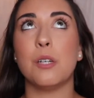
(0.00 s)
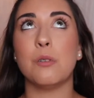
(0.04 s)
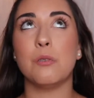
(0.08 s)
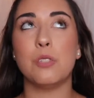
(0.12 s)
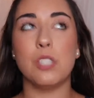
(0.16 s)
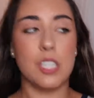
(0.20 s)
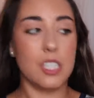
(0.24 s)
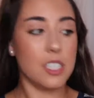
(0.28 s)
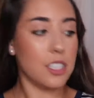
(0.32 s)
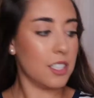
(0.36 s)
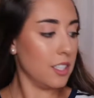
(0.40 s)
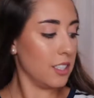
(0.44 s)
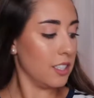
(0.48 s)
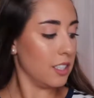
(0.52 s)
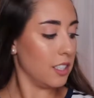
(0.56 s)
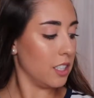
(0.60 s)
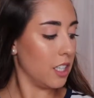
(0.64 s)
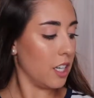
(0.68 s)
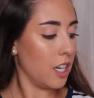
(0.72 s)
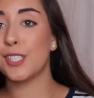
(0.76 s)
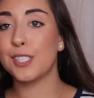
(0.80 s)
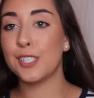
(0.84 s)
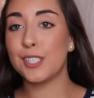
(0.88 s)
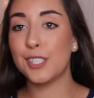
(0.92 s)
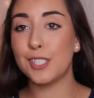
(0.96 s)
you,
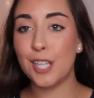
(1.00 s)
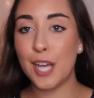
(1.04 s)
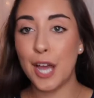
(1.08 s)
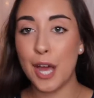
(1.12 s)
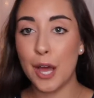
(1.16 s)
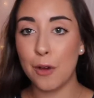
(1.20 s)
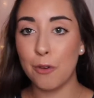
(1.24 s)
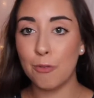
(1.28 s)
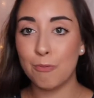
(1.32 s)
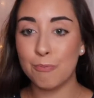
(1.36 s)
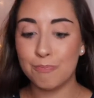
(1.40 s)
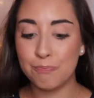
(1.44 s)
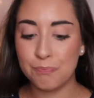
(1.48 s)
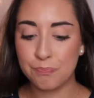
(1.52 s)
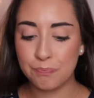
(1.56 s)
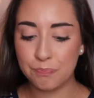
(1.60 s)
Jesus. So,